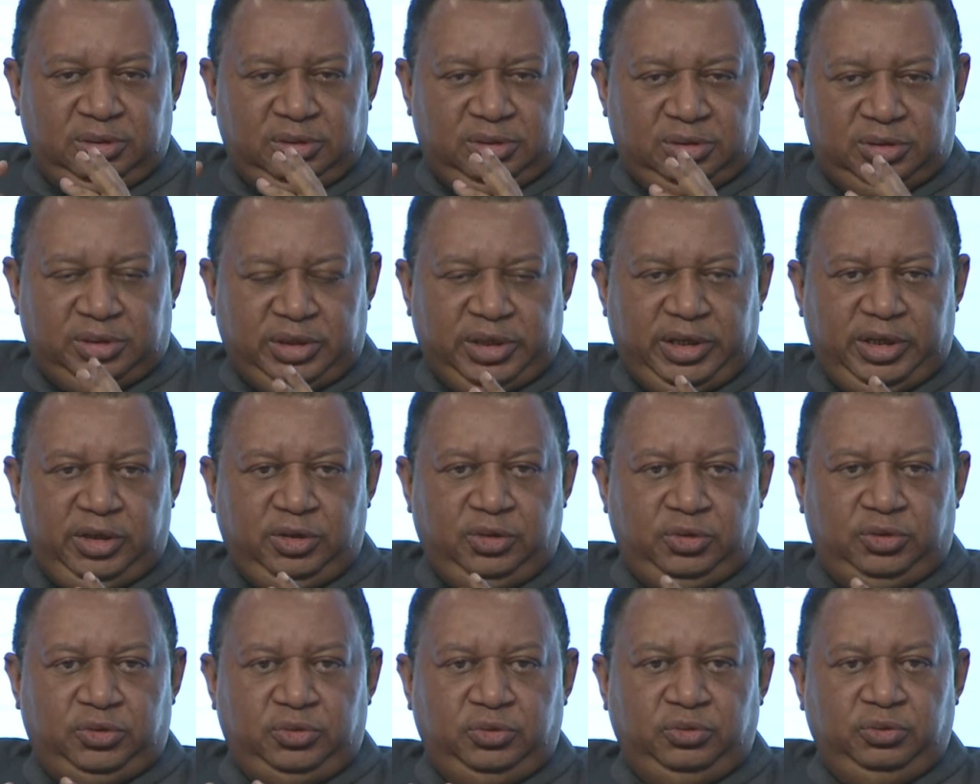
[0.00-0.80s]

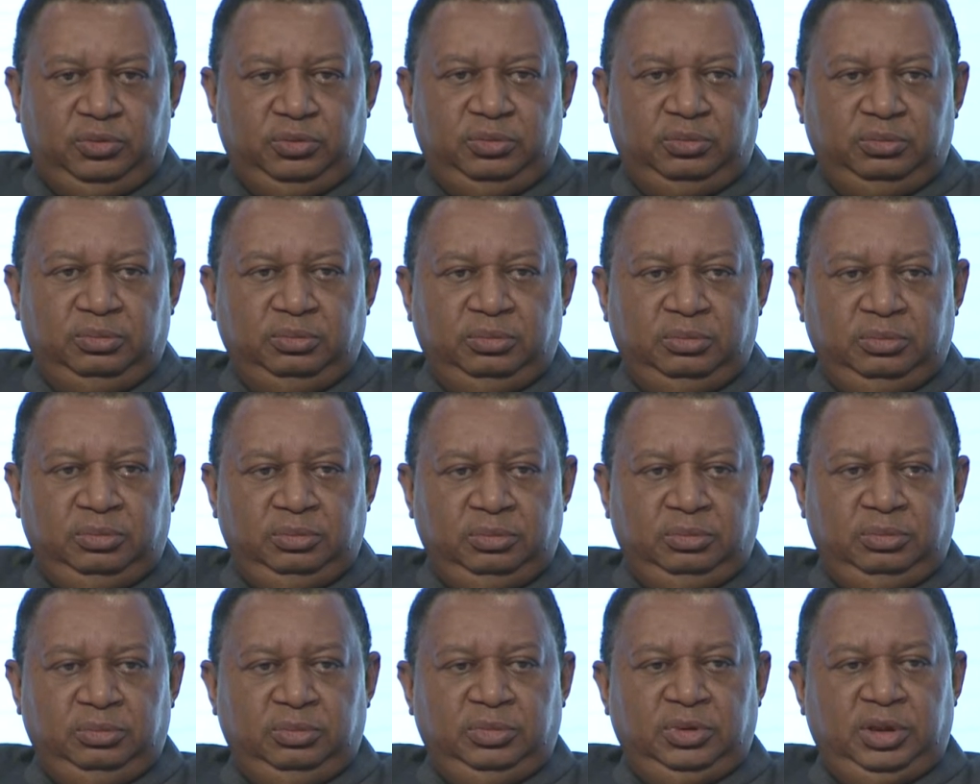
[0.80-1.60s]
trying to
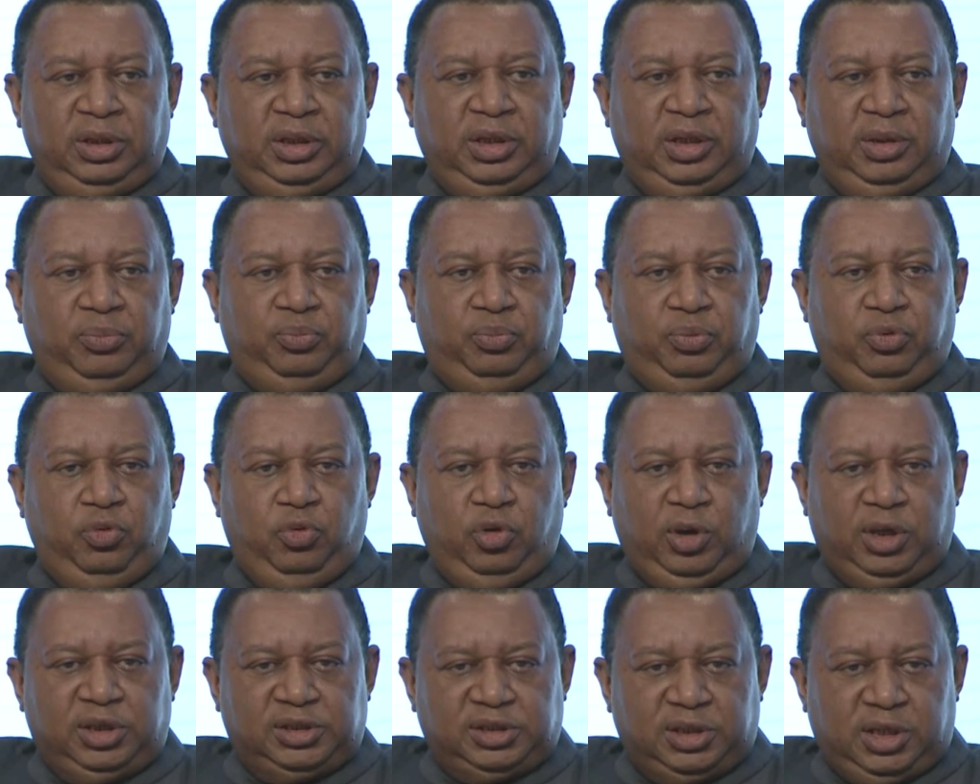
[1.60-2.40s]

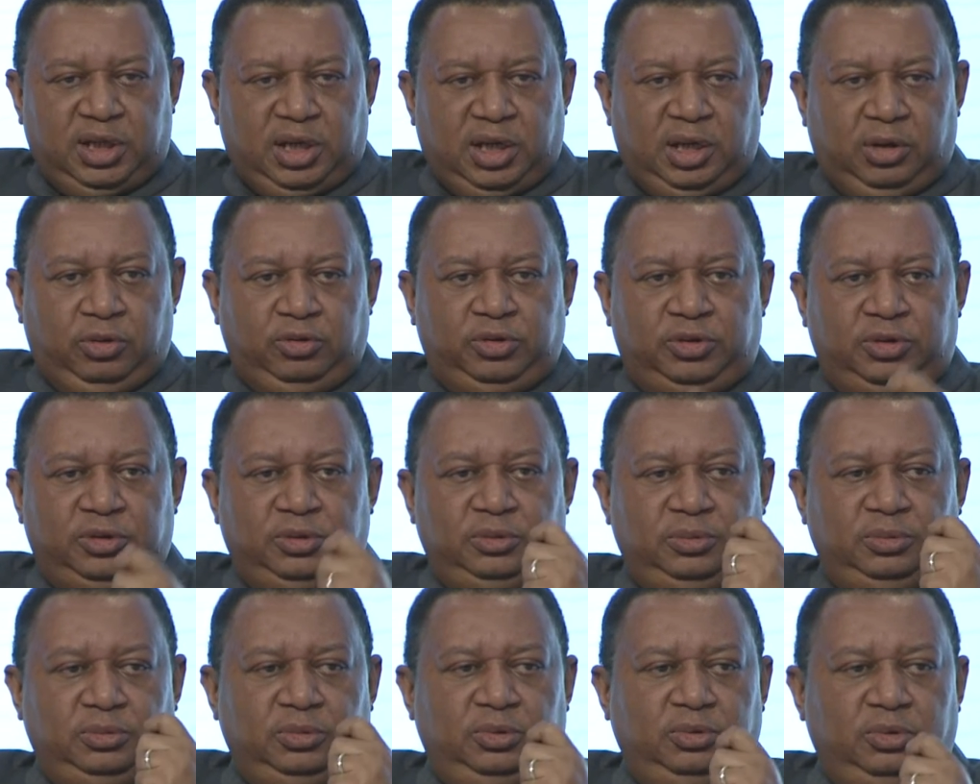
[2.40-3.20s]
pull us out
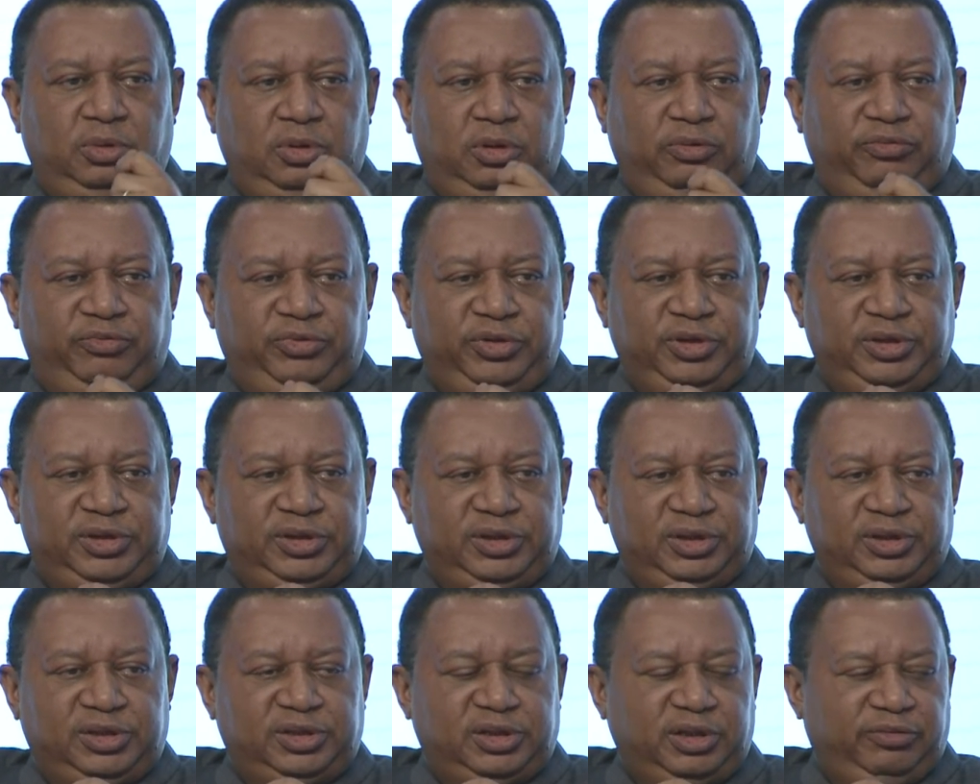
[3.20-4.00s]
of
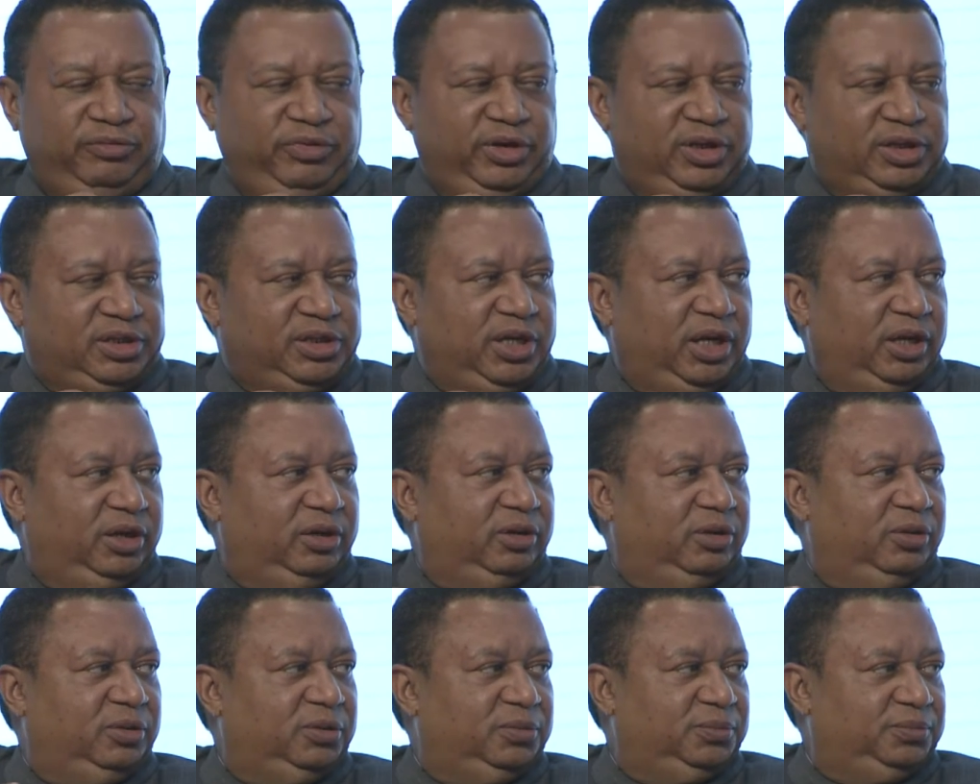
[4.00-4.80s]
this severe
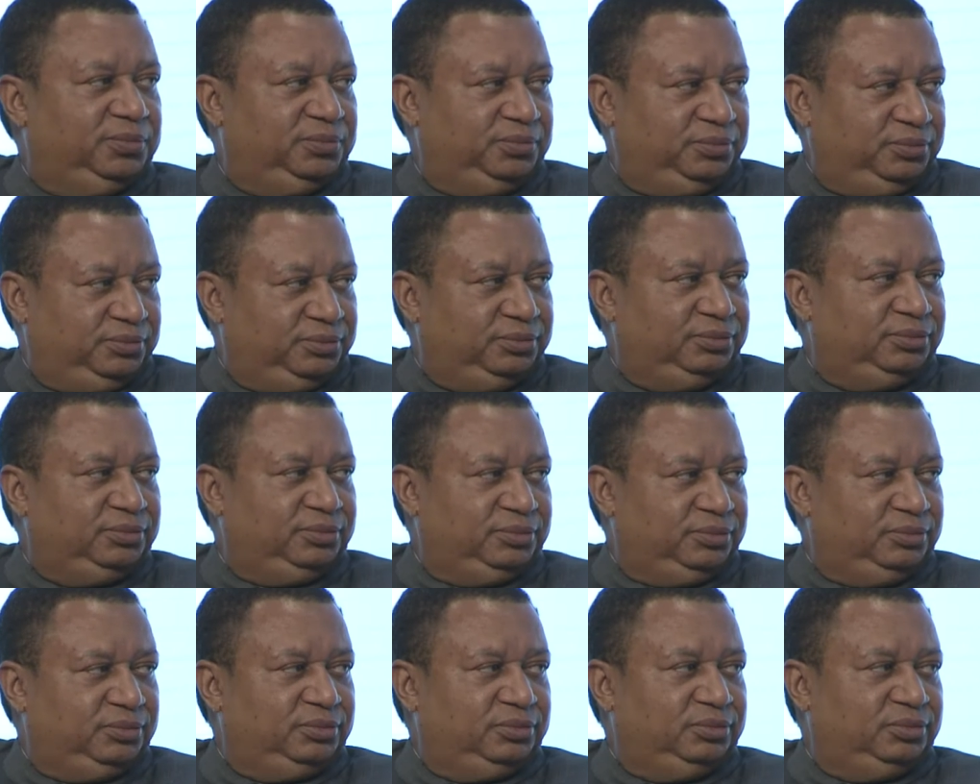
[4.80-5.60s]
cycle.
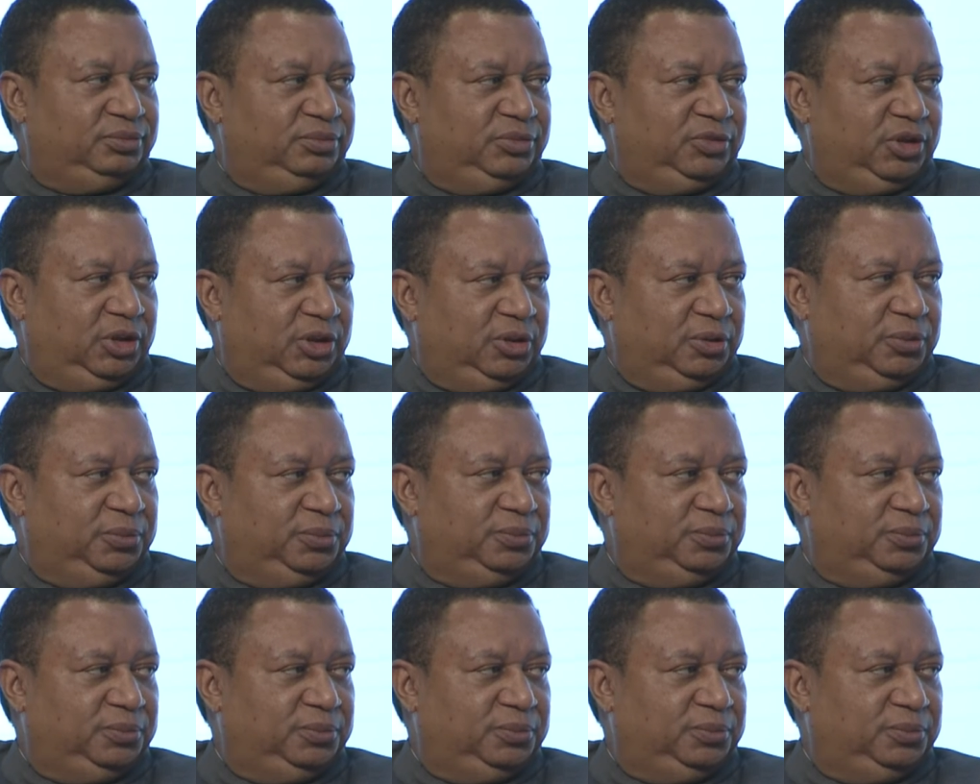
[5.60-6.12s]
Yeah.